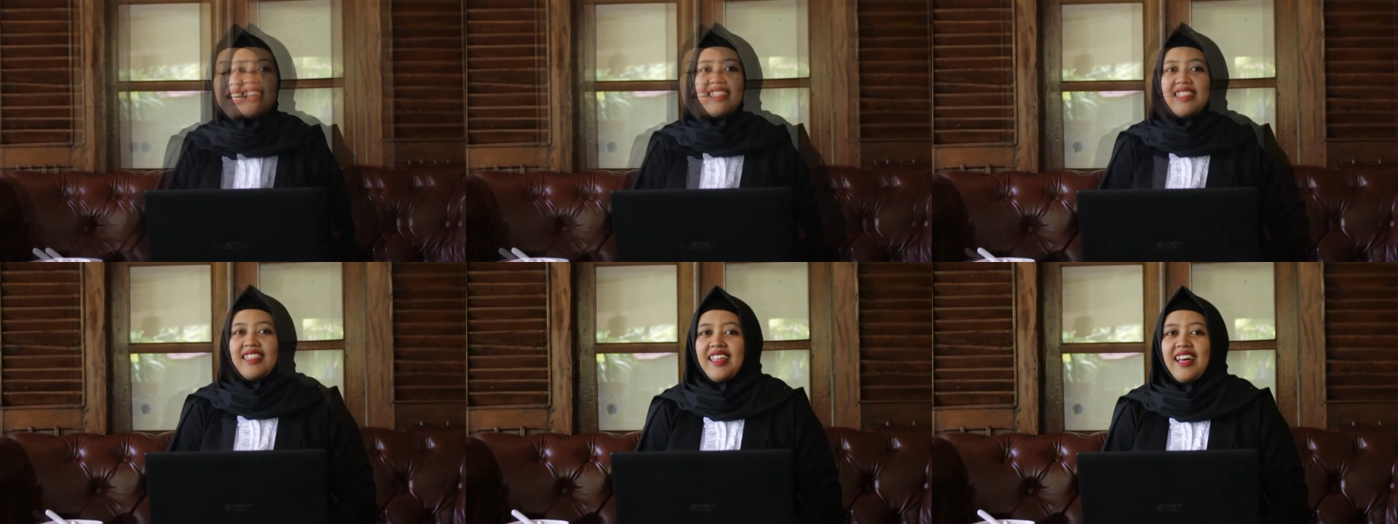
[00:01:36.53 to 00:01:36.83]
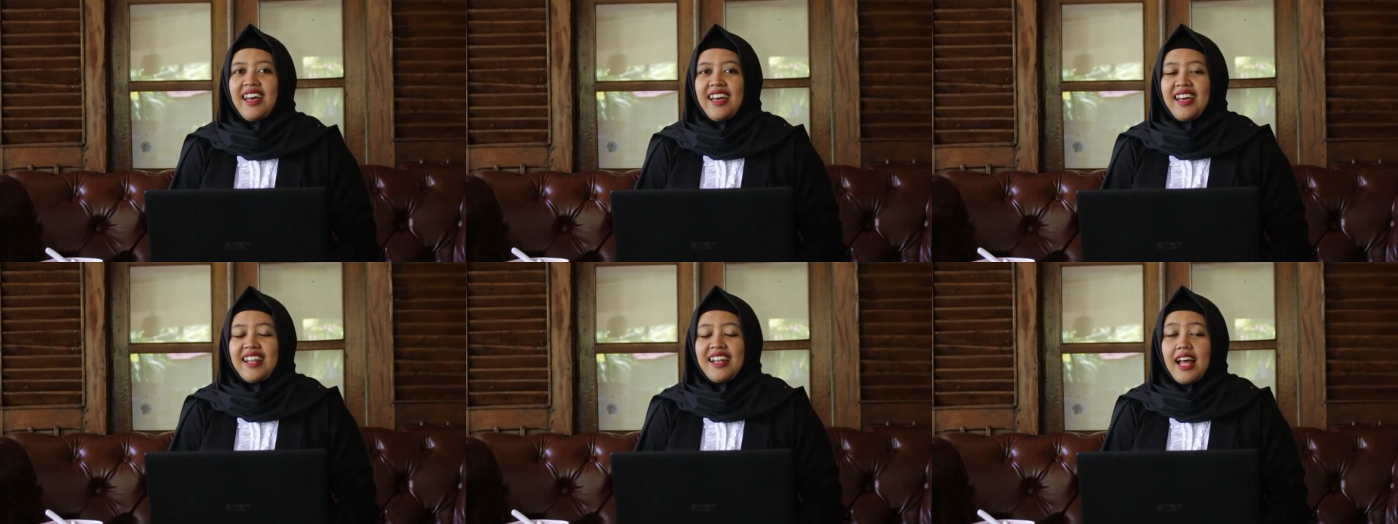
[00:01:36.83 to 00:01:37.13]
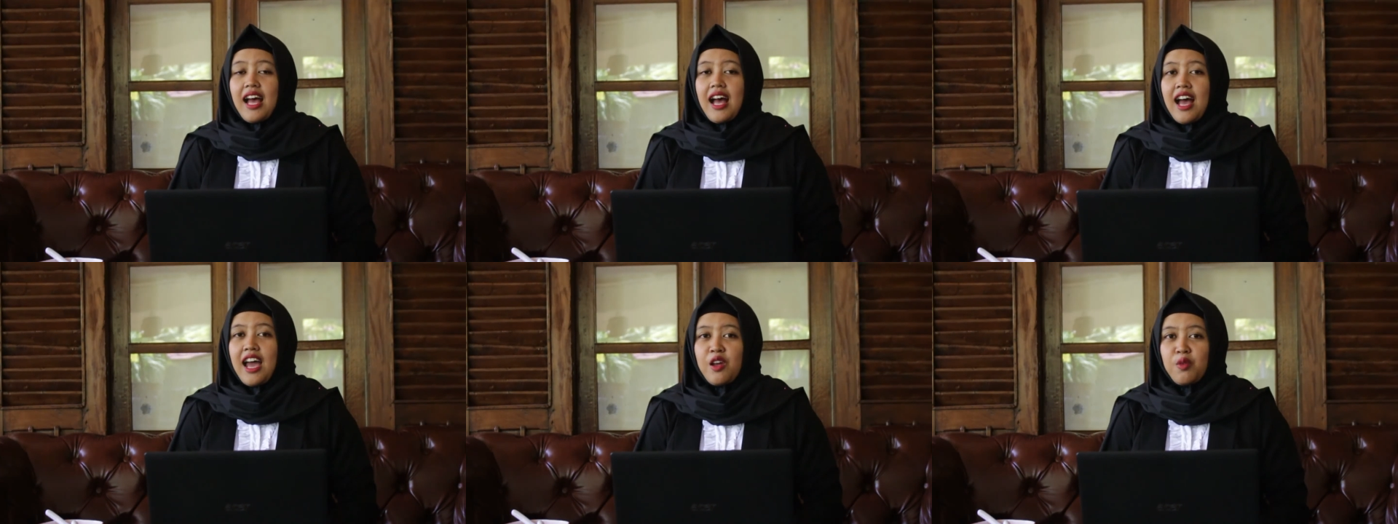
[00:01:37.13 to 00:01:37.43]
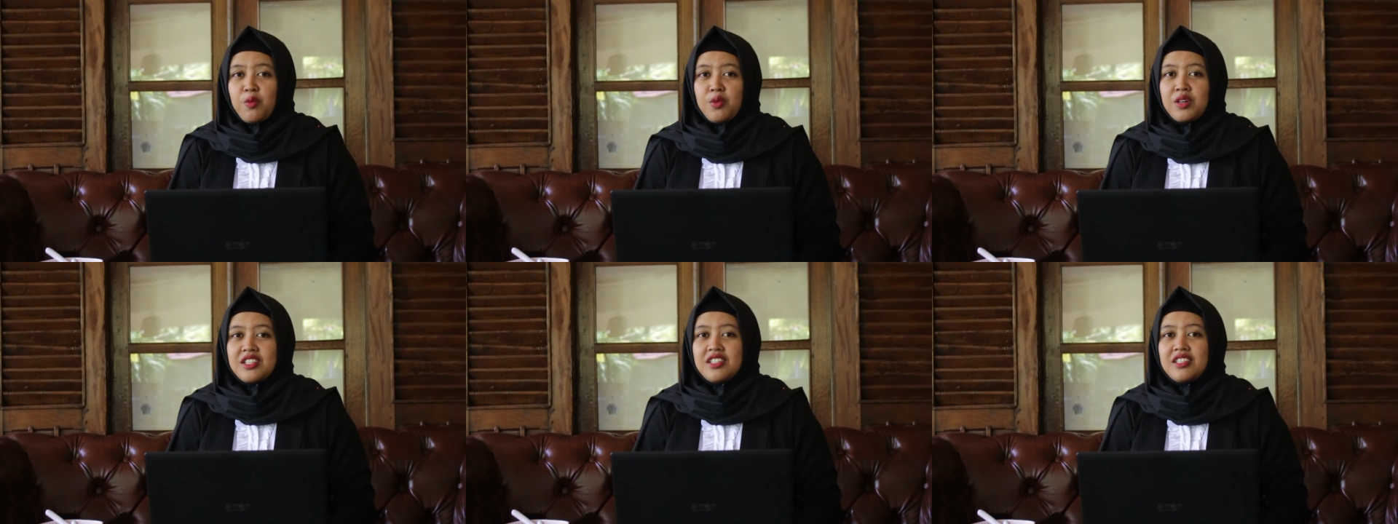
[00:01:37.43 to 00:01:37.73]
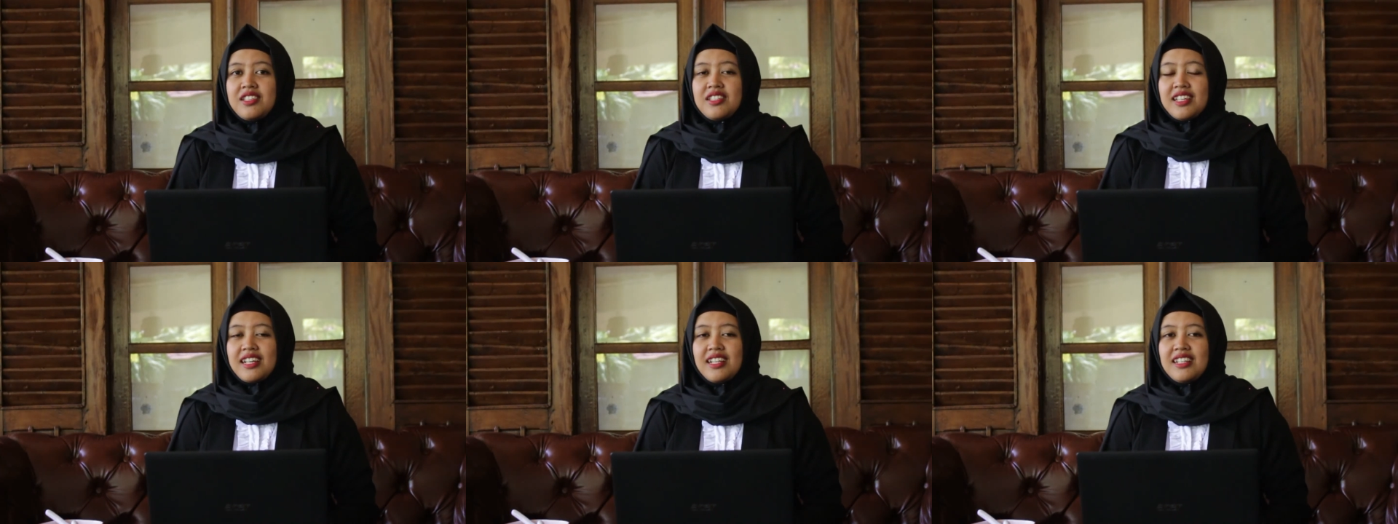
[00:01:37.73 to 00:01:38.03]
Then, I was
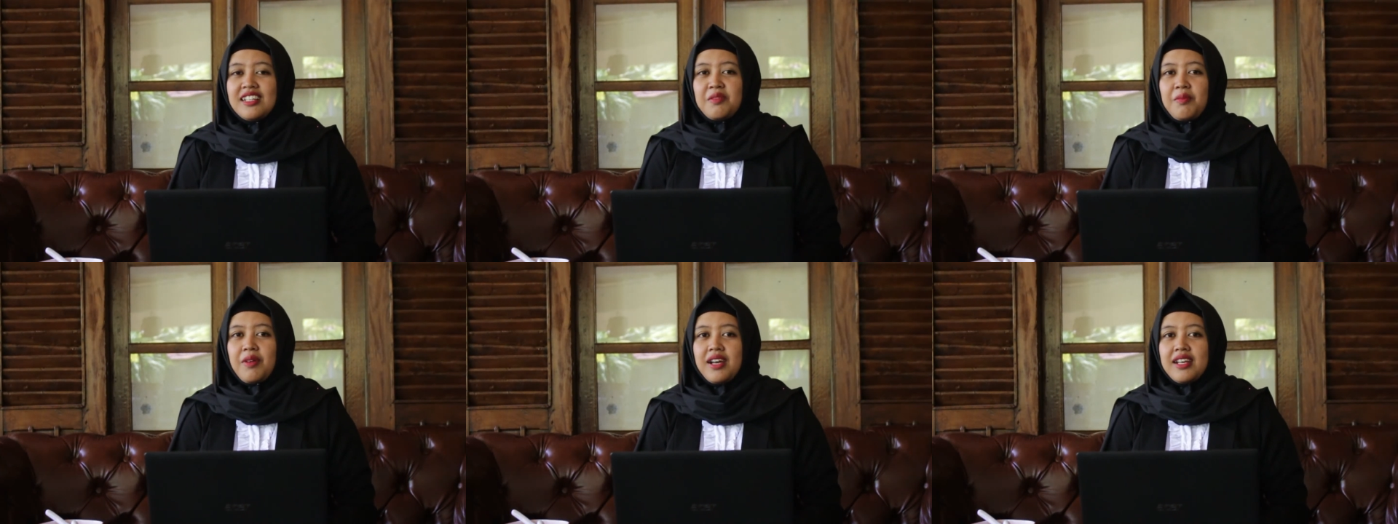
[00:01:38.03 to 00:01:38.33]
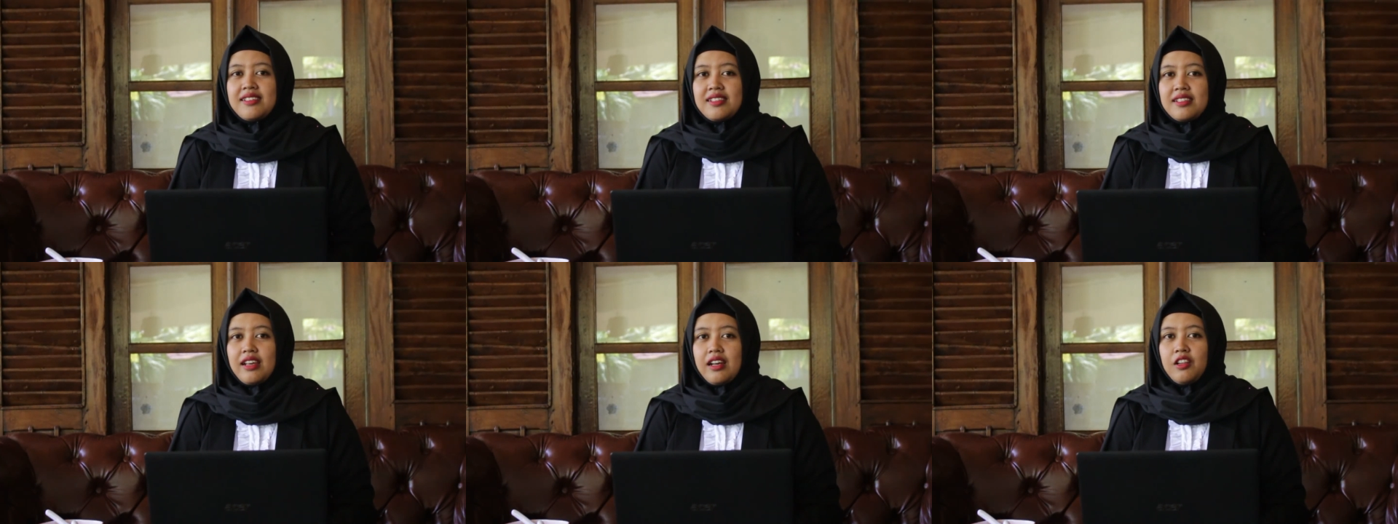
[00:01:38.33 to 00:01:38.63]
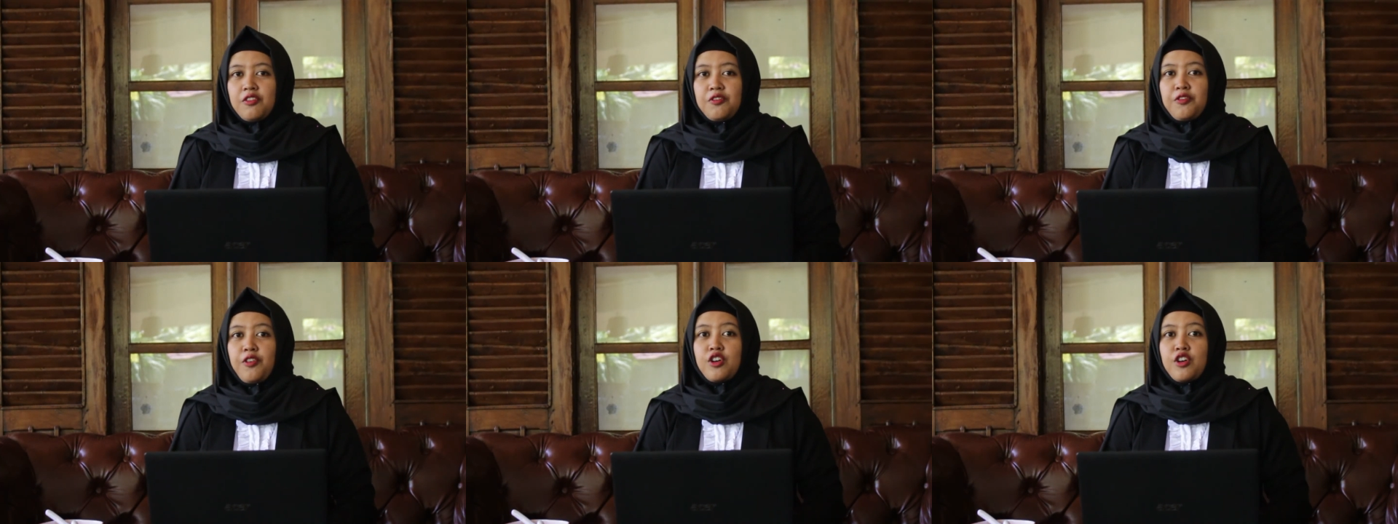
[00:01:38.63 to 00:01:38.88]
challenged myself